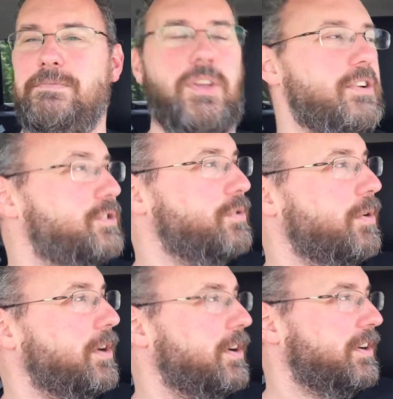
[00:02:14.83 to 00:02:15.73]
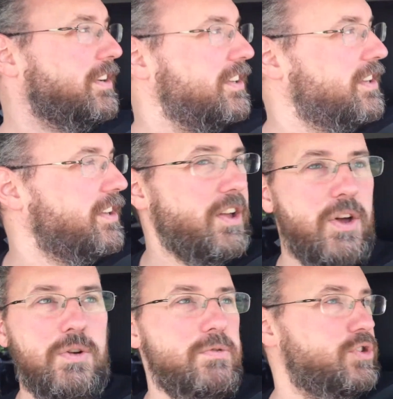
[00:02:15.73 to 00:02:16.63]
Not sure
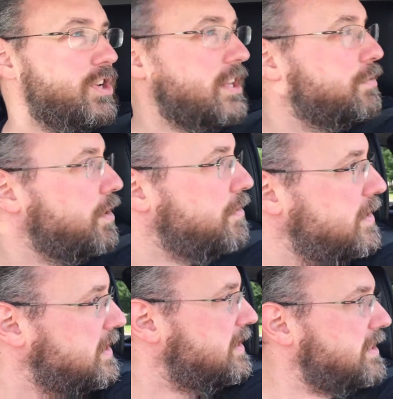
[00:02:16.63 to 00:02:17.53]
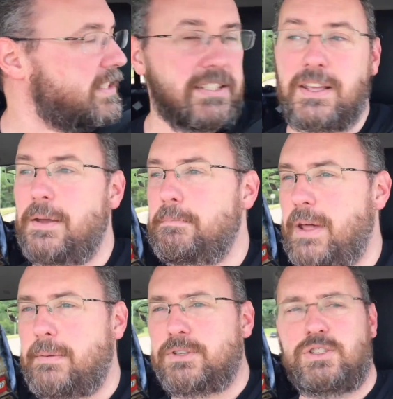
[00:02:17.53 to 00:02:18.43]
who Jethro is,
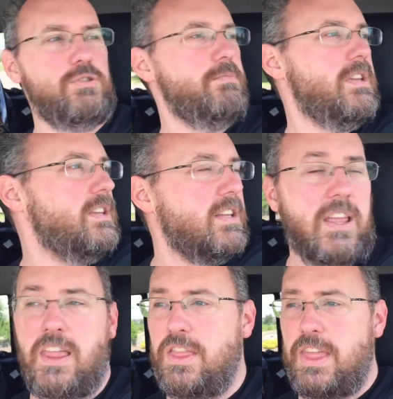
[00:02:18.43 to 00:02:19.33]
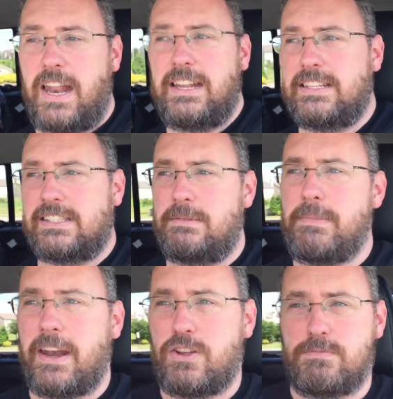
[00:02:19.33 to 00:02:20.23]
but I'm assuming that it is
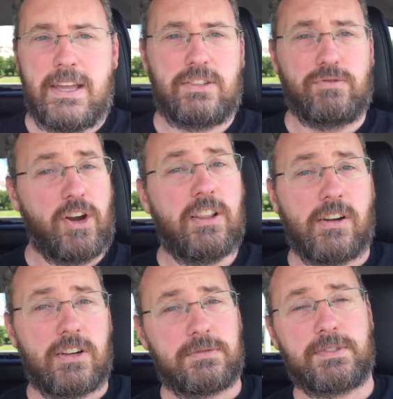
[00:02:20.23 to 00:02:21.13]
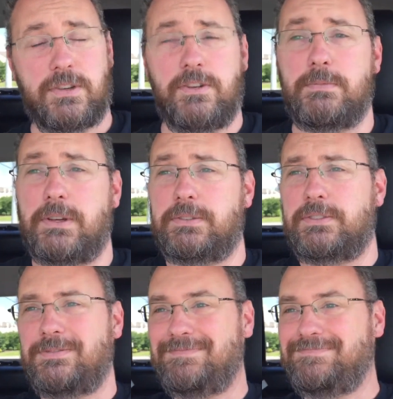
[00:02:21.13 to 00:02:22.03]
somebody who makes very large cereal bowls.